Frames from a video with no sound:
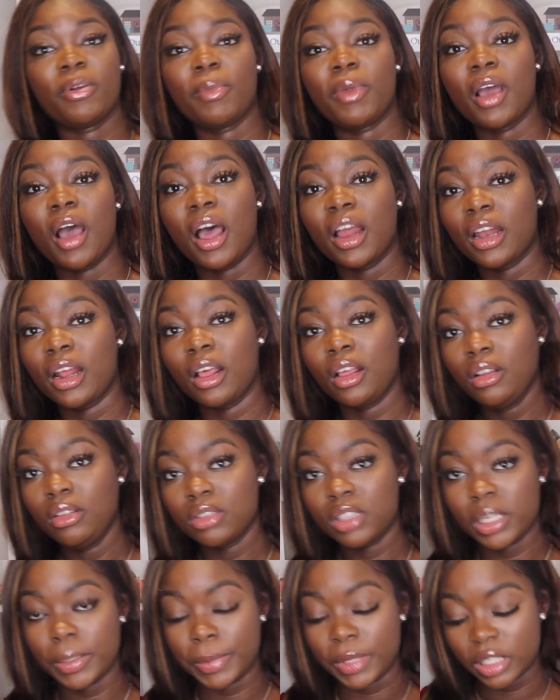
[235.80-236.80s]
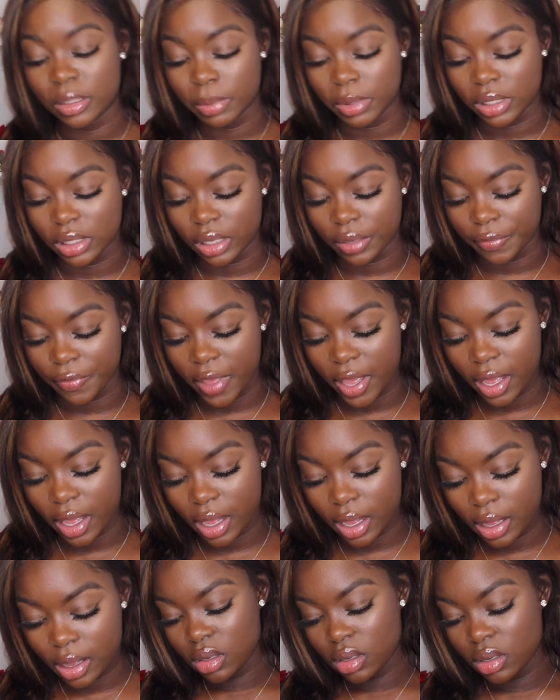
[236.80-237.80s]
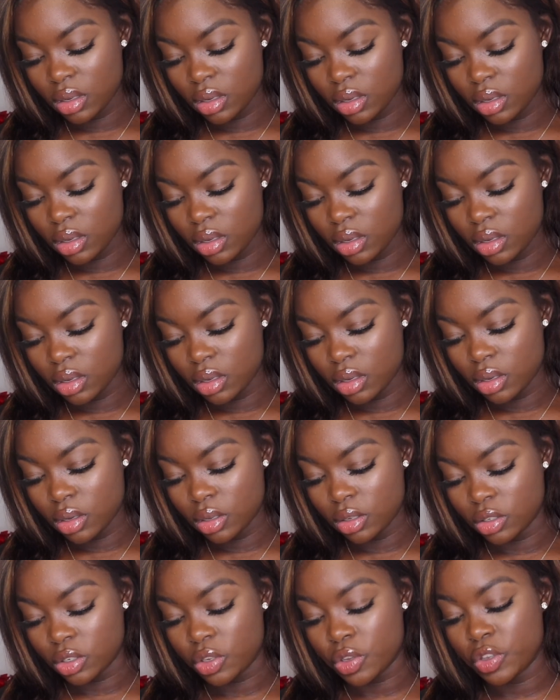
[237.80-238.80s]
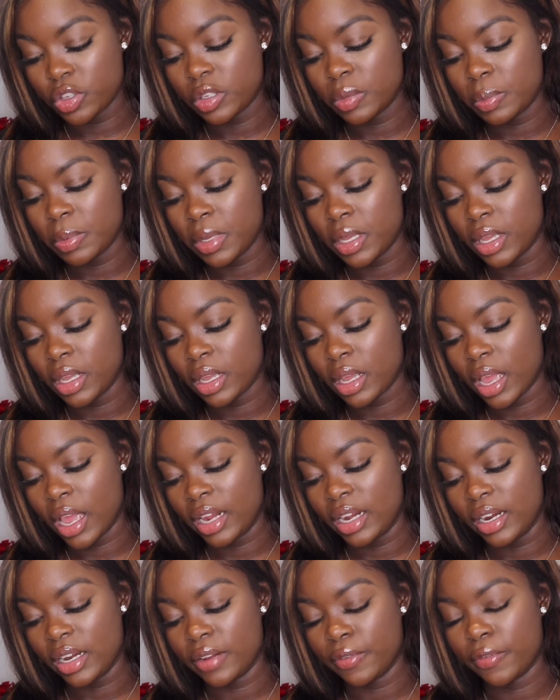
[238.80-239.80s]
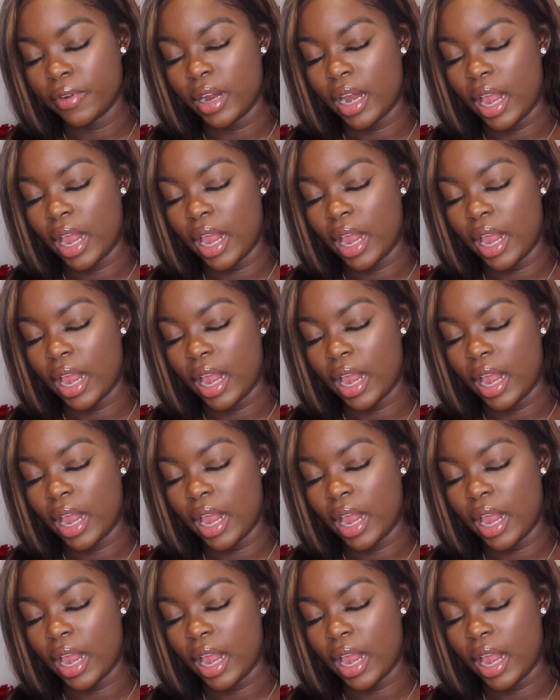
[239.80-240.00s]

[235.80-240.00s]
Ghana, to be specific. Do you speak any different